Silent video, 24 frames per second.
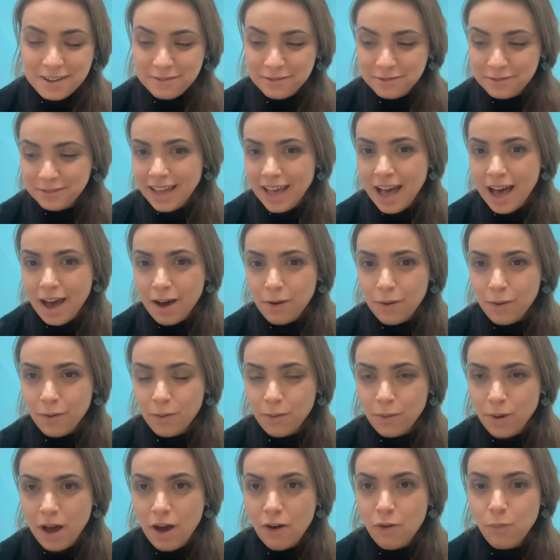how
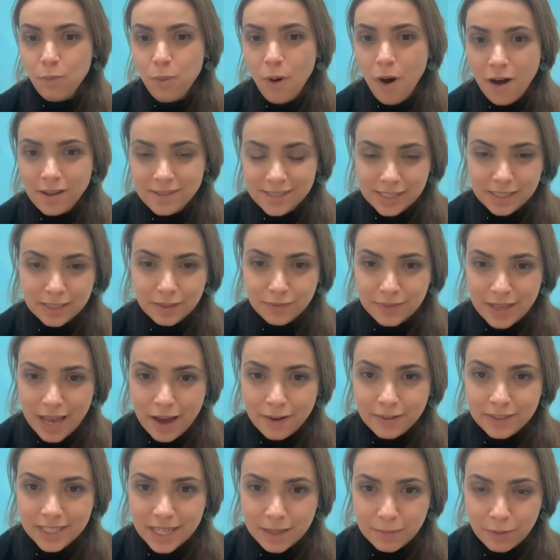positive the
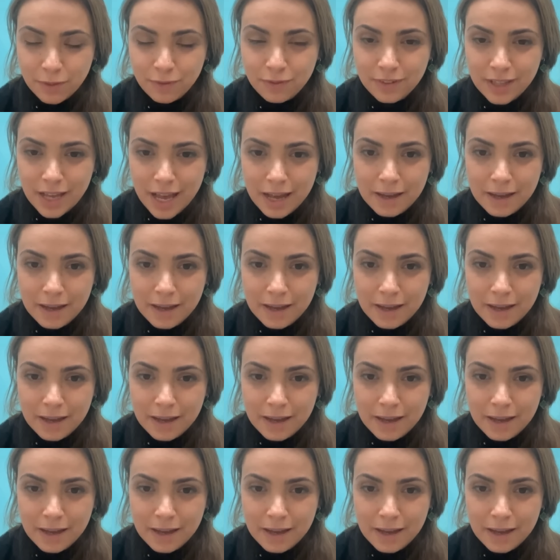outcome of that.